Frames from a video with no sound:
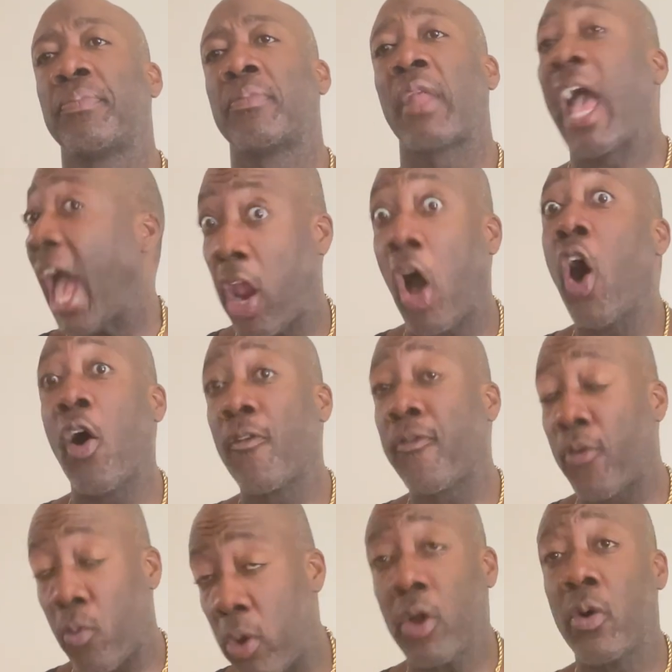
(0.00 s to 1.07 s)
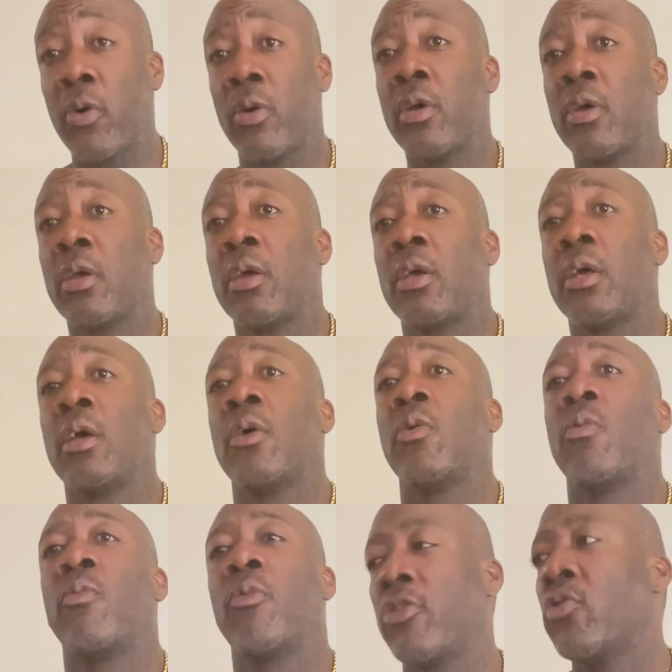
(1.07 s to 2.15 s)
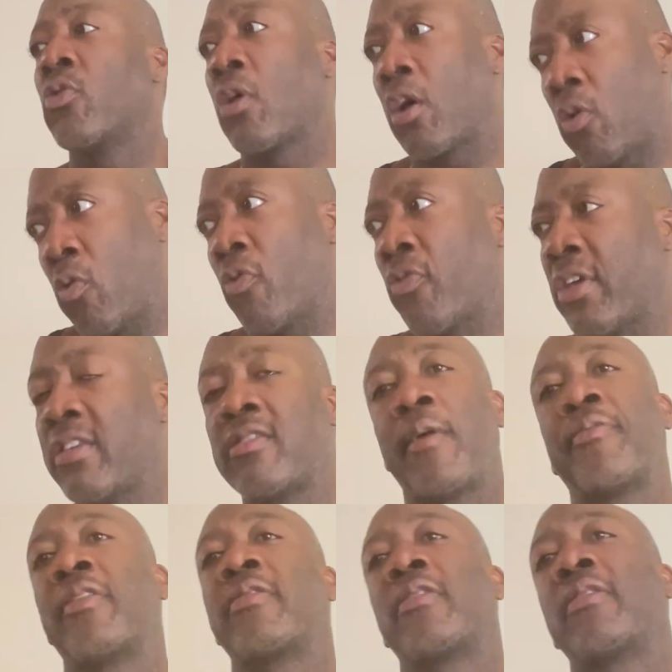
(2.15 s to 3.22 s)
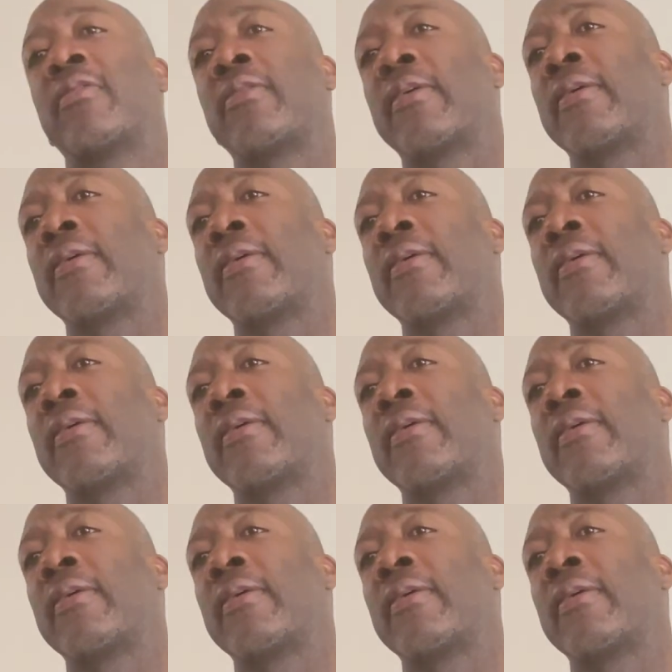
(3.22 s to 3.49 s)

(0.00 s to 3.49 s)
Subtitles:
at all, for real, when you are on these substances.